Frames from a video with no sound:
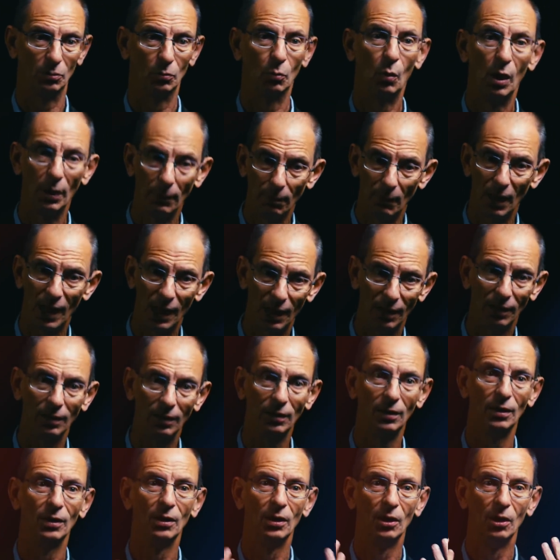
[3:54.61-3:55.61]
One
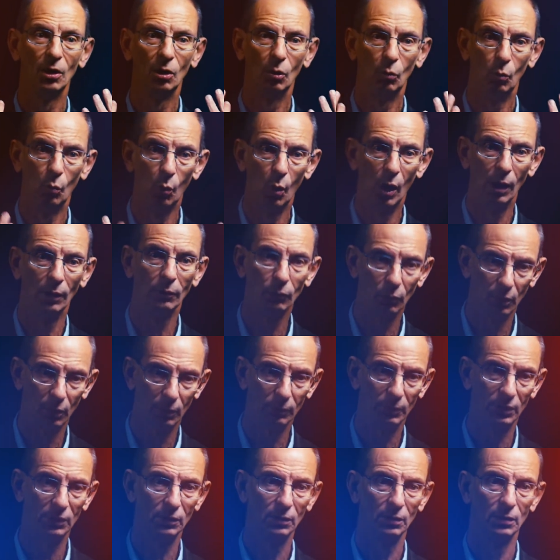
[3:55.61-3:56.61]
man, one
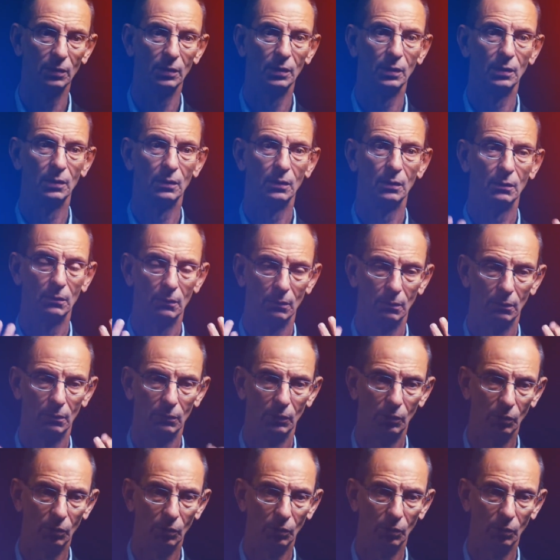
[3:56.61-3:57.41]
woman,